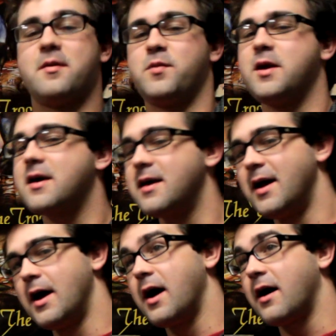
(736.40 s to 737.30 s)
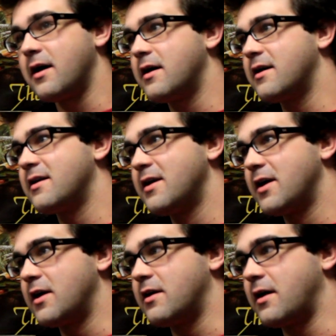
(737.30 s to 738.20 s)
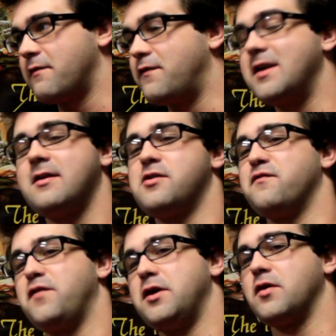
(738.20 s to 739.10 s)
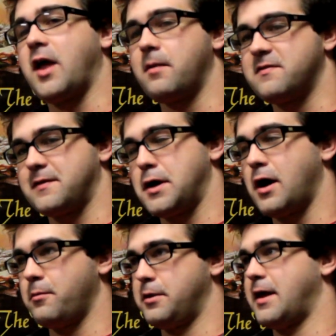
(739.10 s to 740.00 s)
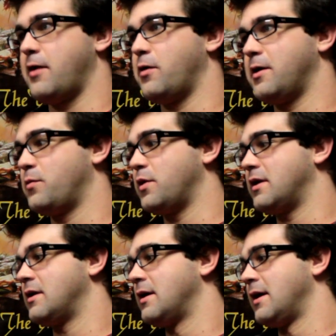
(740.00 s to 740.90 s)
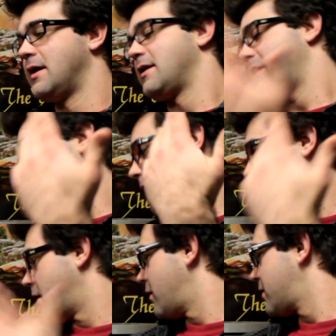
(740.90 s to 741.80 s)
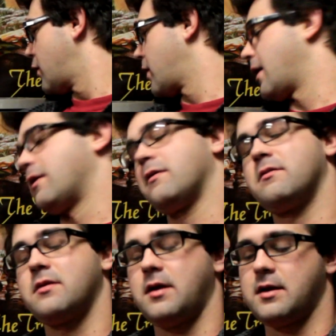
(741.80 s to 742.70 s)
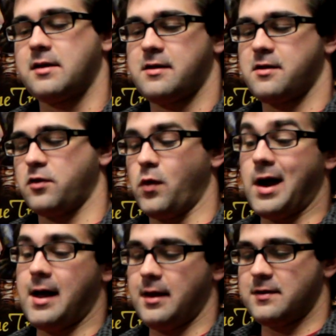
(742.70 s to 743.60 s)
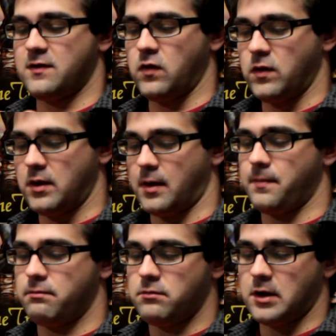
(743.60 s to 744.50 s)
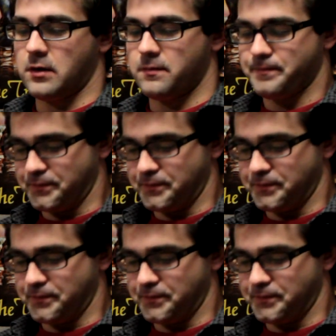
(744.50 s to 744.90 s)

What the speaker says: being a vintage video game snob in that way, but like, I don't know, it's okay though. Like, that's just the way I like to do it. You know.